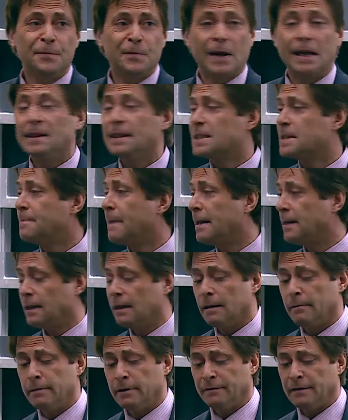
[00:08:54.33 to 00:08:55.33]
And let's spend a
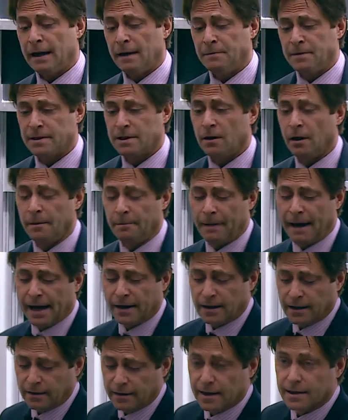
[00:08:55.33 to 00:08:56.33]
little bit of time just
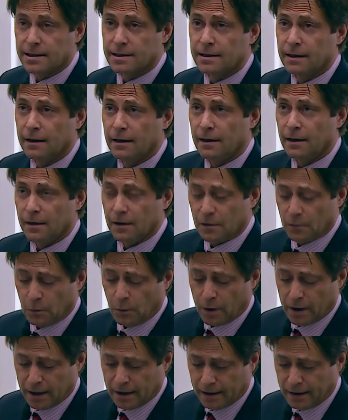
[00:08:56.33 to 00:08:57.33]
unpacking this
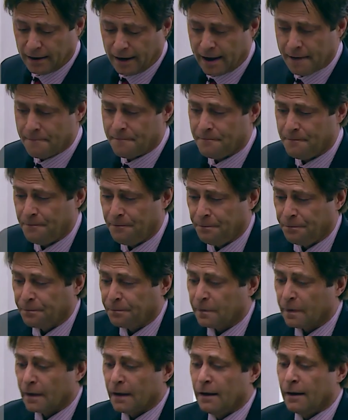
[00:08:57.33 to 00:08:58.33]
one at a time.
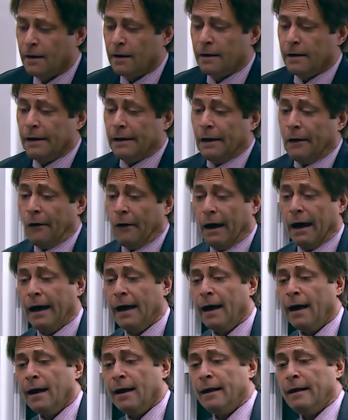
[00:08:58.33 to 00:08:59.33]

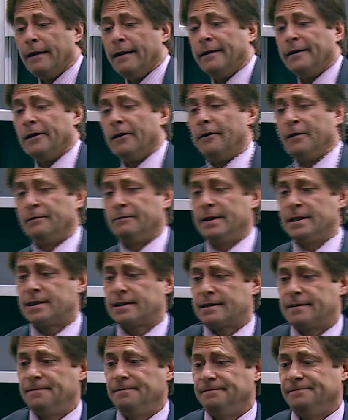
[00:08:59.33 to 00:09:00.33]
Well, I know the
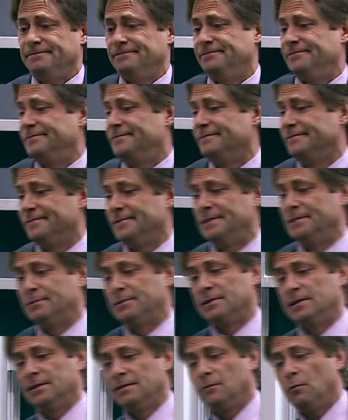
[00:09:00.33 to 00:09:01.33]
risk of
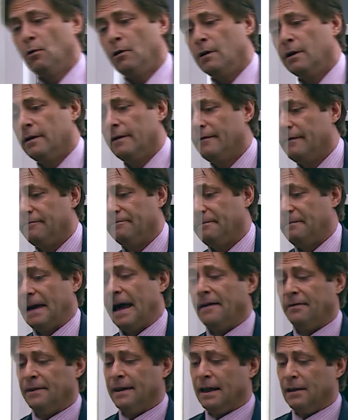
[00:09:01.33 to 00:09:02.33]
nuclear war
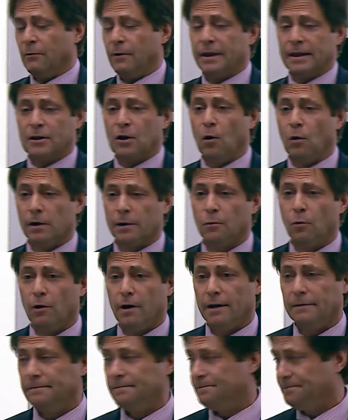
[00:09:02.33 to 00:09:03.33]
ended with the Cold
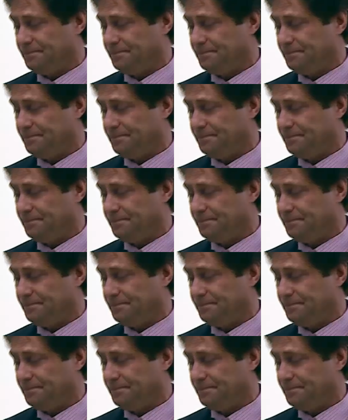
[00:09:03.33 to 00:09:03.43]
War.